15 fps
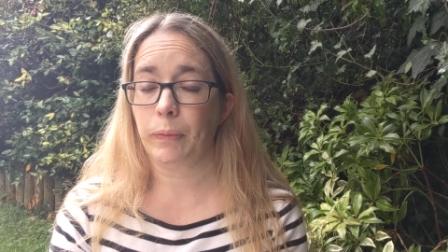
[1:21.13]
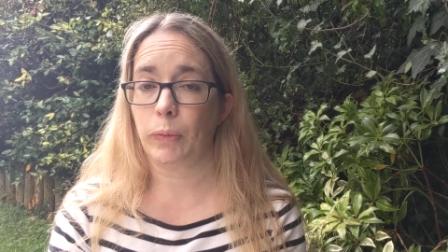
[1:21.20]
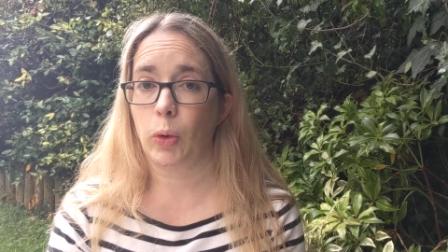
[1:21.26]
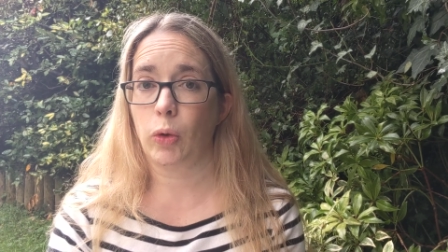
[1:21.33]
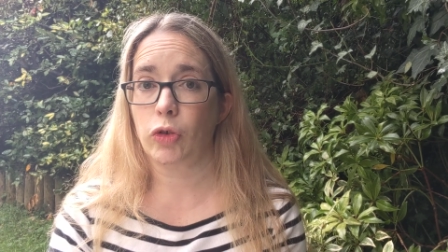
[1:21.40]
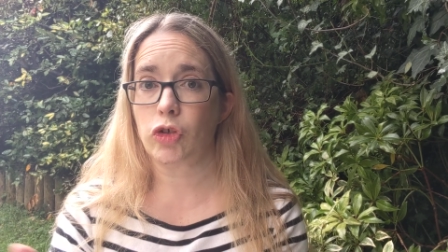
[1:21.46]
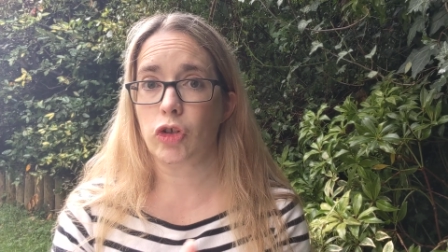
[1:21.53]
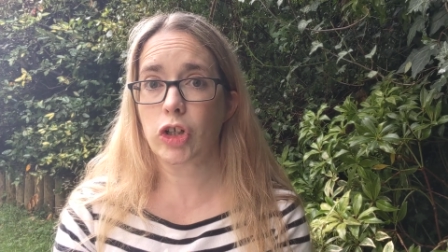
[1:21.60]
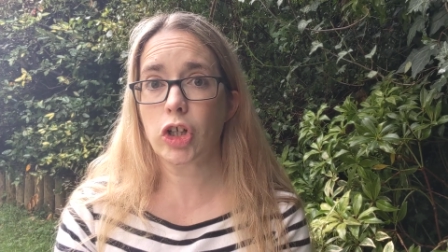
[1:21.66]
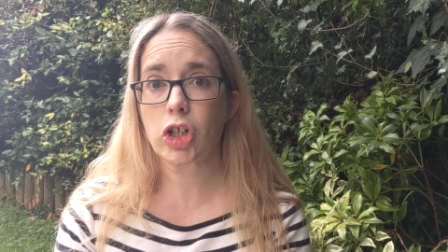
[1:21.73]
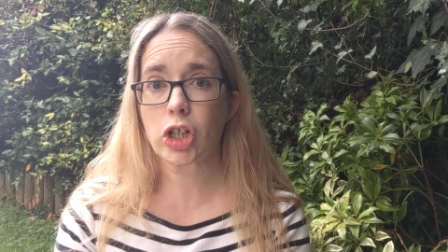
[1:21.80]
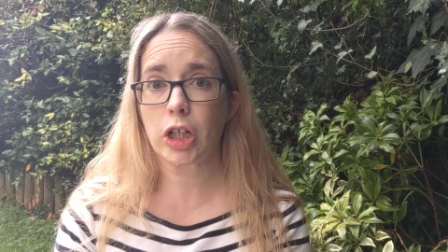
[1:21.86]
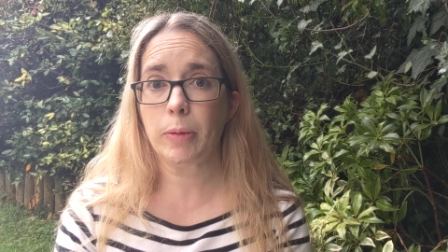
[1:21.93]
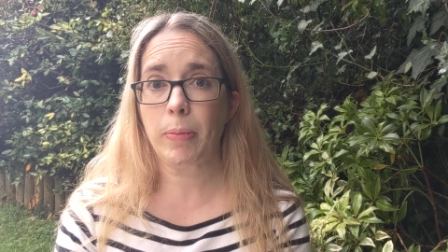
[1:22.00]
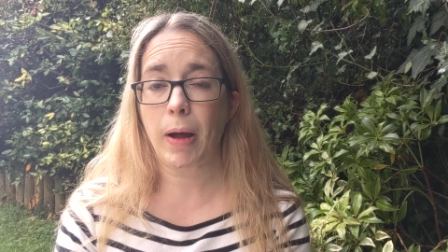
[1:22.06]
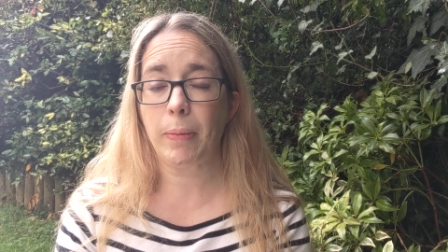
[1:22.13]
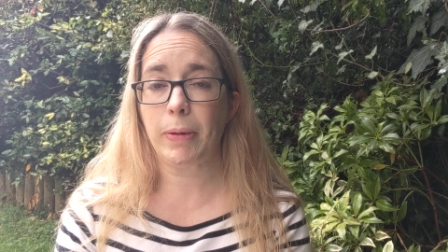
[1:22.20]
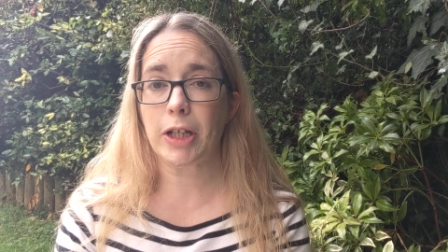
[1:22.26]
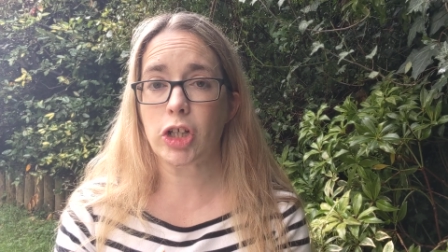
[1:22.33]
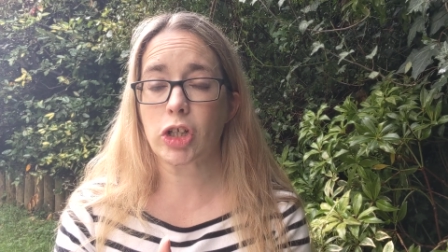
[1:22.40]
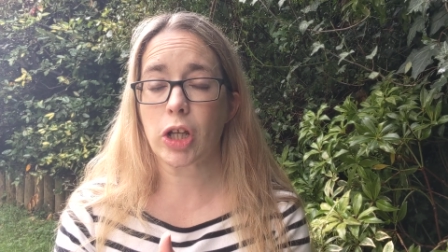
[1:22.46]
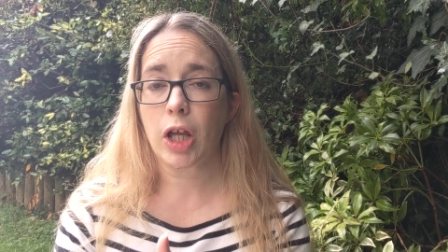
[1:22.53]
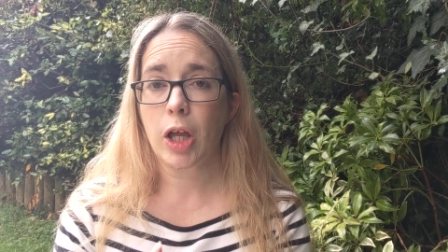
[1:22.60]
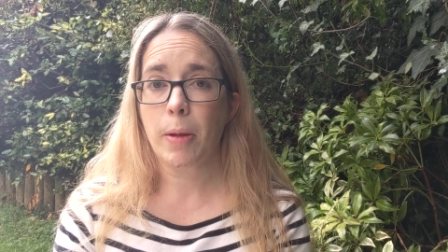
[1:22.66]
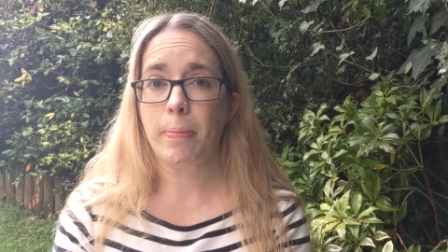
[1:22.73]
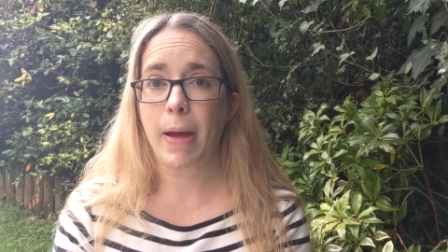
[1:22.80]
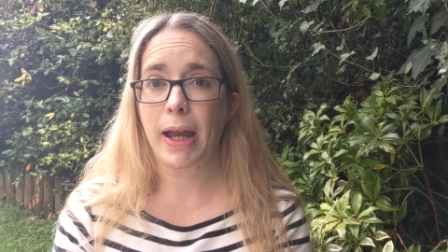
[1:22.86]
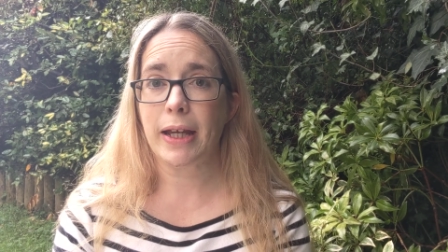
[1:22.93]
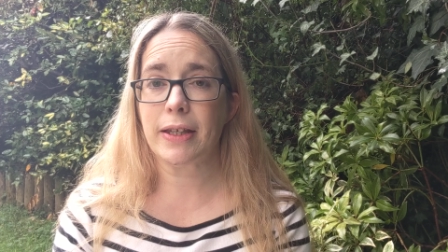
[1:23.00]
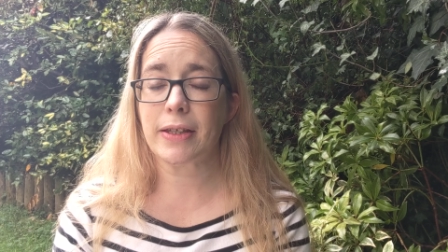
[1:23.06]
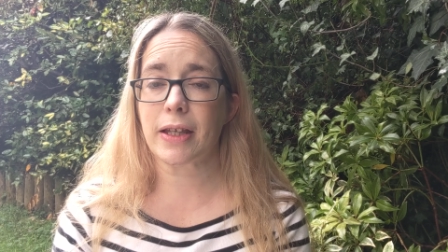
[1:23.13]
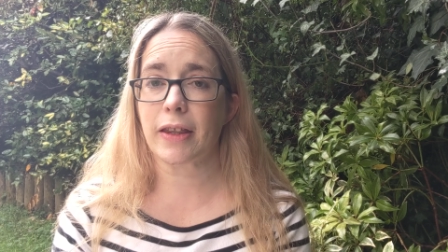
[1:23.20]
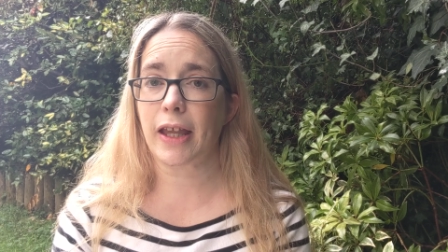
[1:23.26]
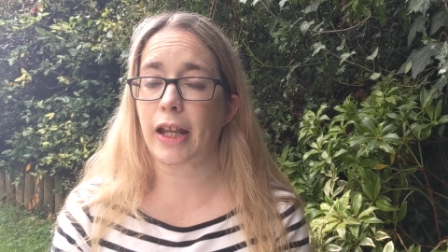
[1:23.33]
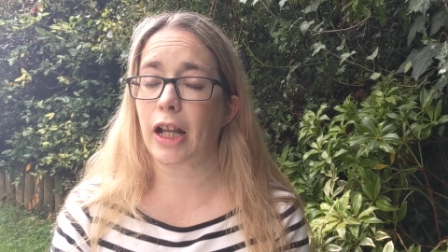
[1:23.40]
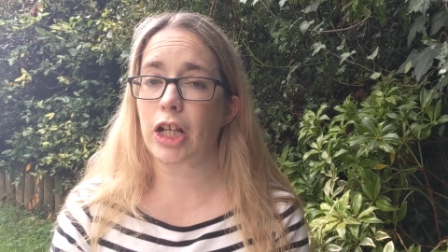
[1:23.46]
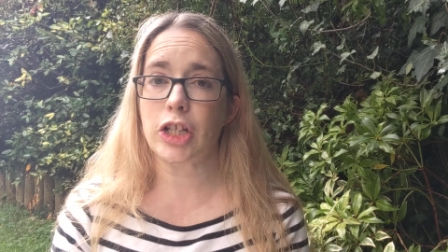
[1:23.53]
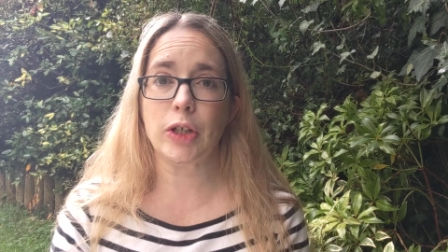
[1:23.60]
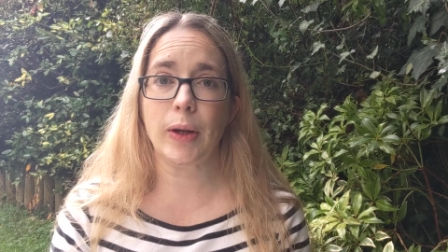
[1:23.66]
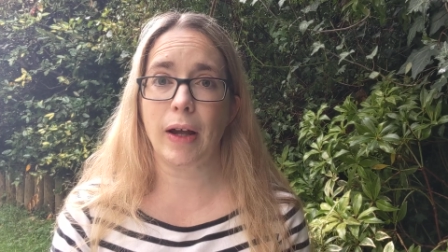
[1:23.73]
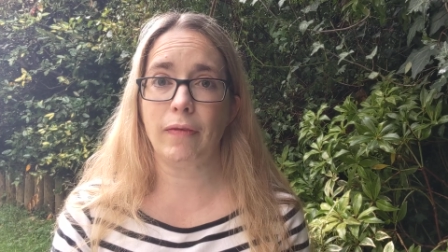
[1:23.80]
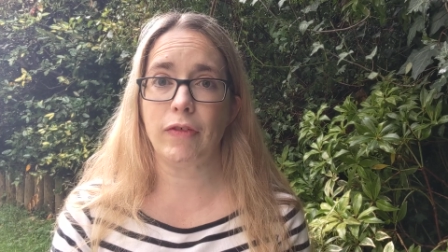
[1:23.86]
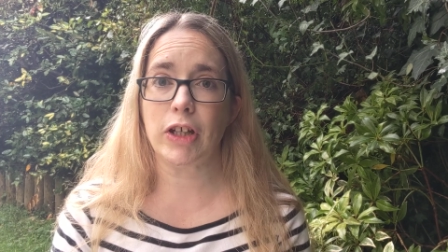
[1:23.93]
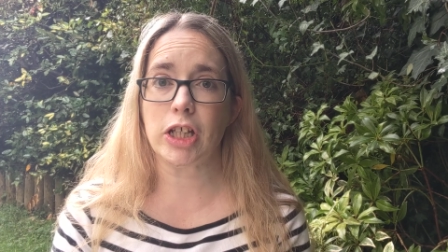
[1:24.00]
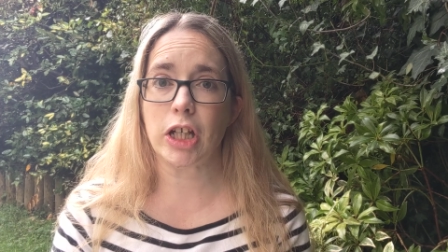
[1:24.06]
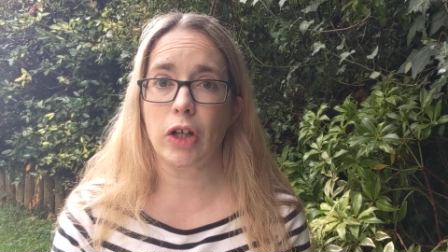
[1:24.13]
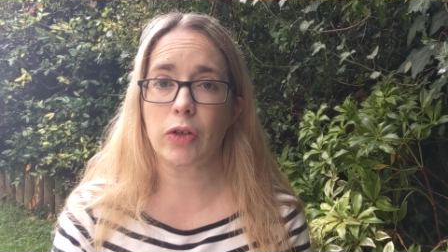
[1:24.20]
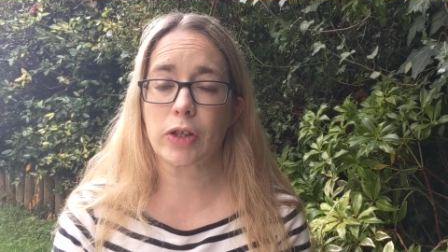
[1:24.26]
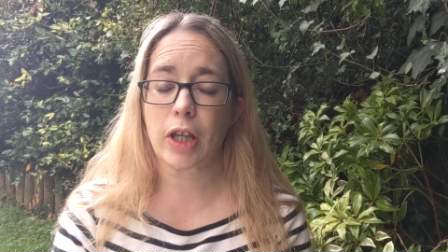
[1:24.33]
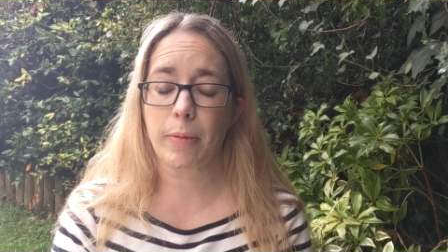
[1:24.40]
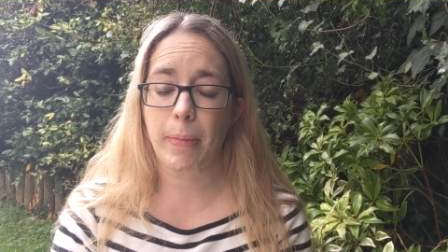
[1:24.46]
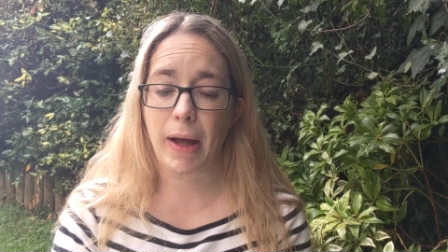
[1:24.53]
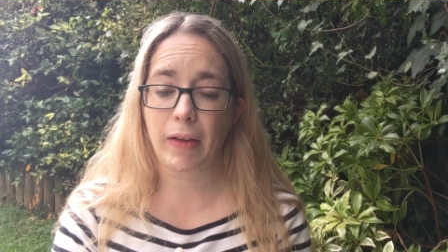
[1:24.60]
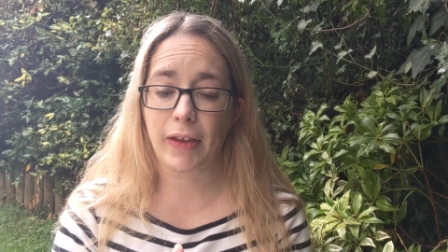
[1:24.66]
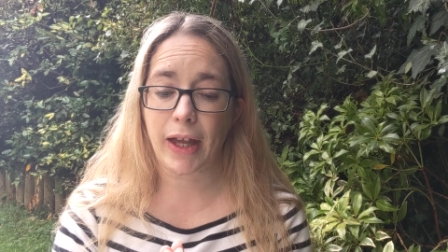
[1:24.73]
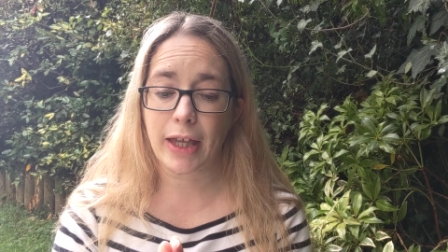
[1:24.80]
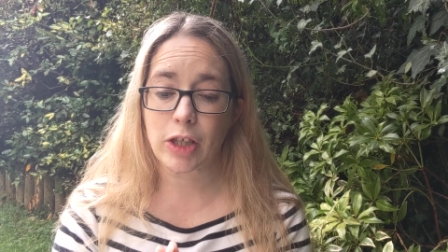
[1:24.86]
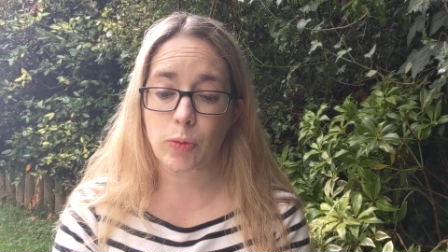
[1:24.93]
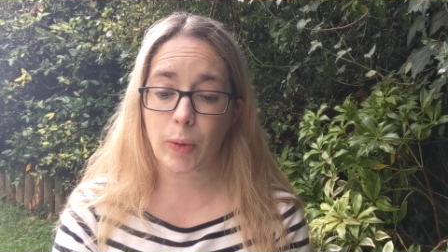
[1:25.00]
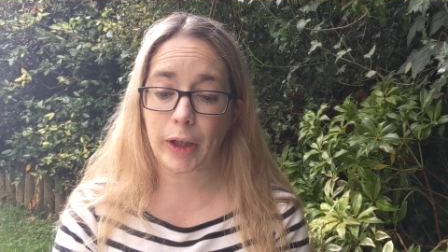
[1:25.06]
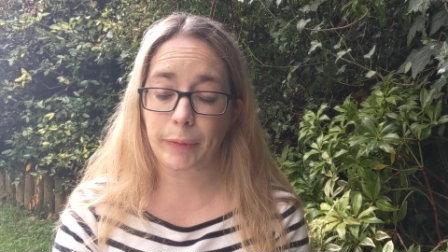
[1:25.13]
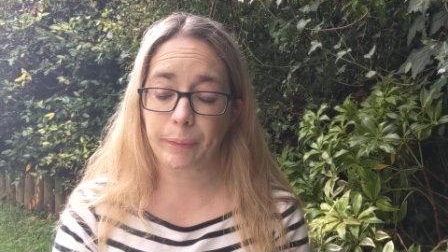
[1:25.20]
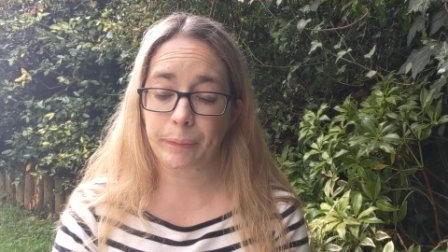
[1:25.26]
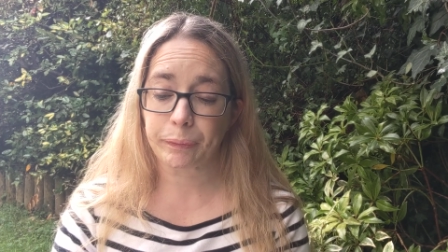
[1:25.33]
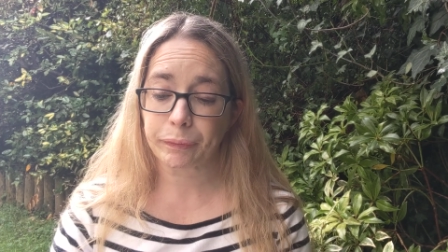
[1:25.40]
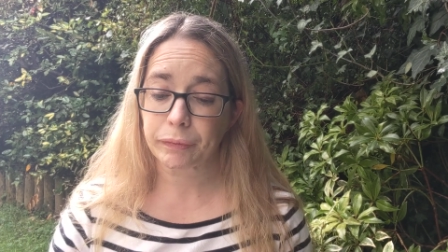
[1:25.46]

more traditionally published based, then I do have videos about that as well.